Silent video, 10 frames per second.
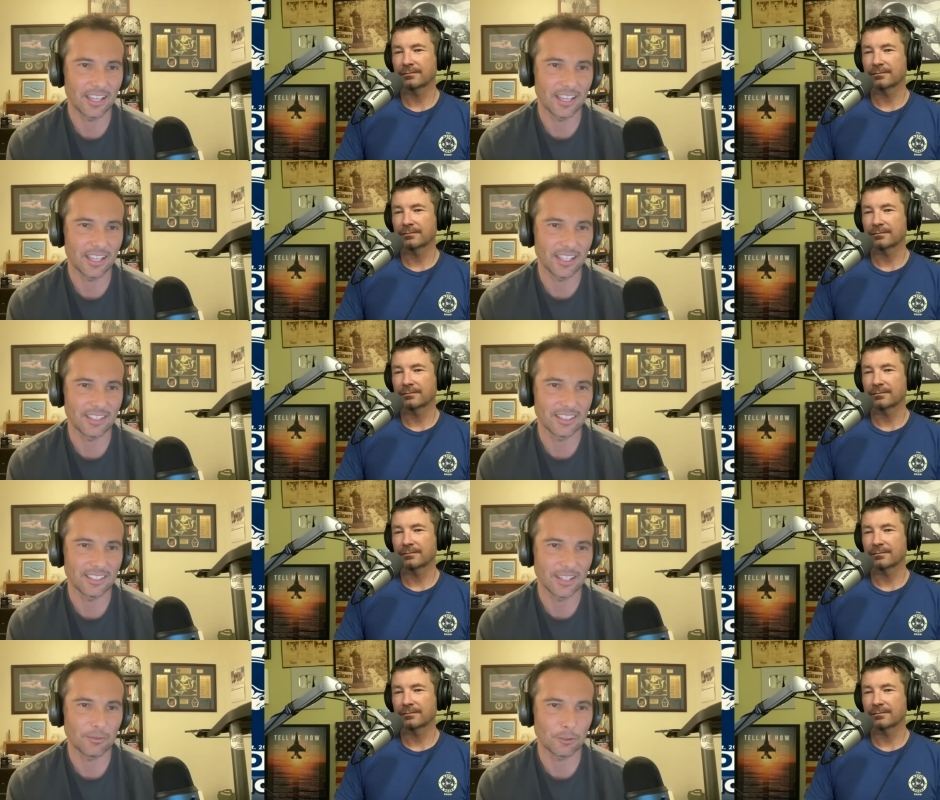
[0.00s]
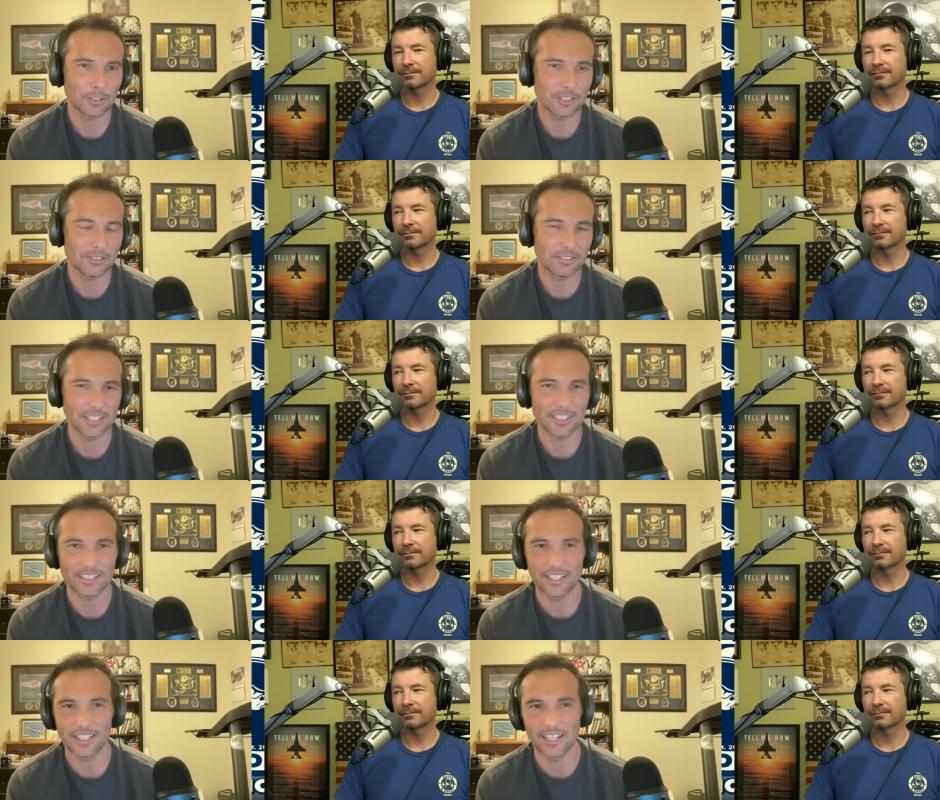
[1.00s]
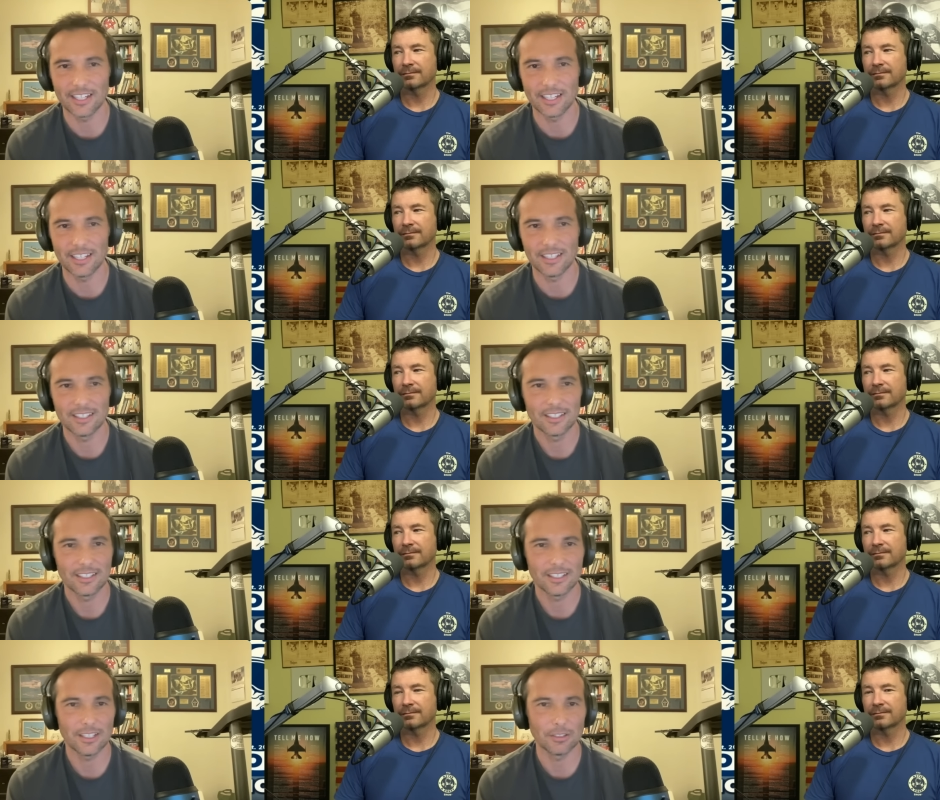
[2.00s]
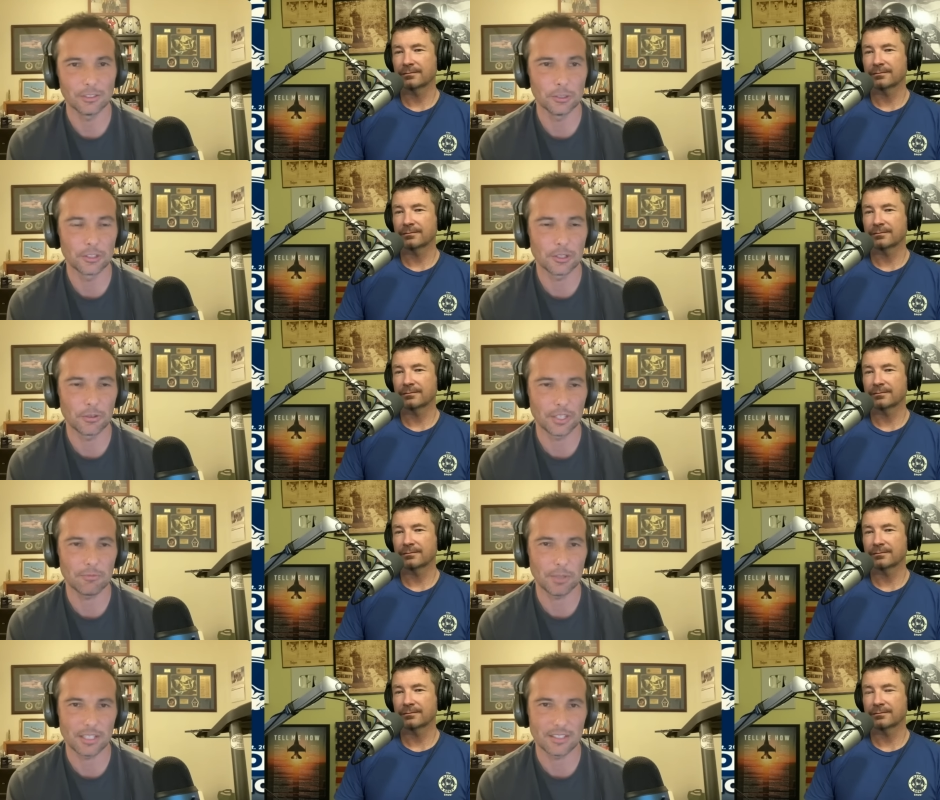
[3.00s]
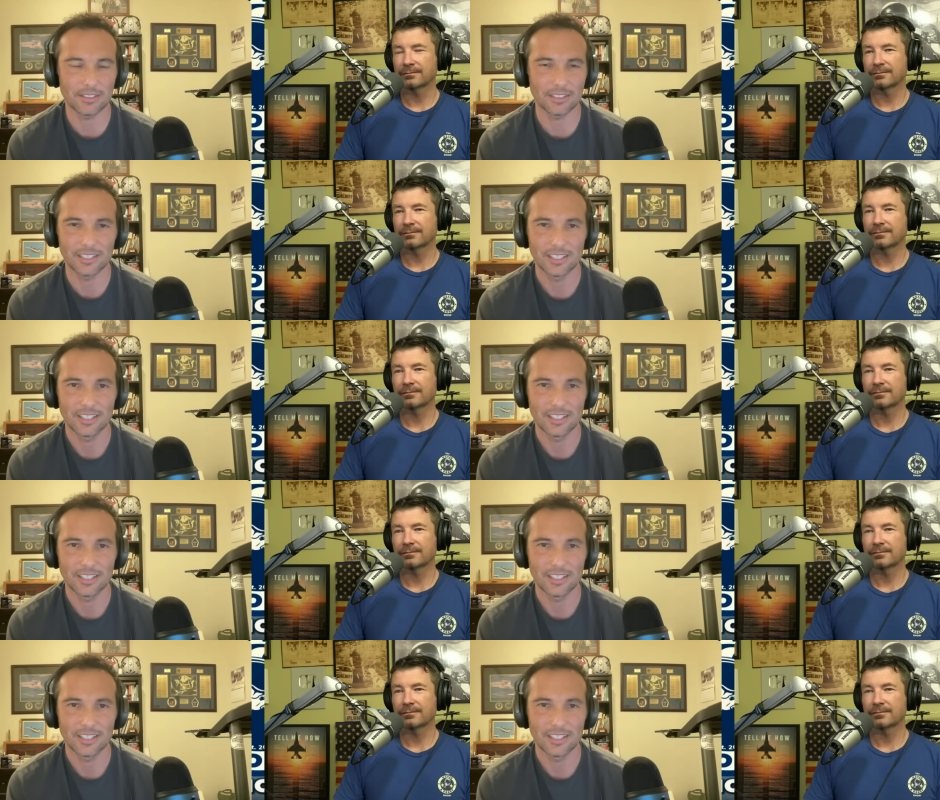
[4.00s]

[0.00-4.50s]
Speaker 1: and yeah, four G two seconds, and then uh, you know do its own thing basically.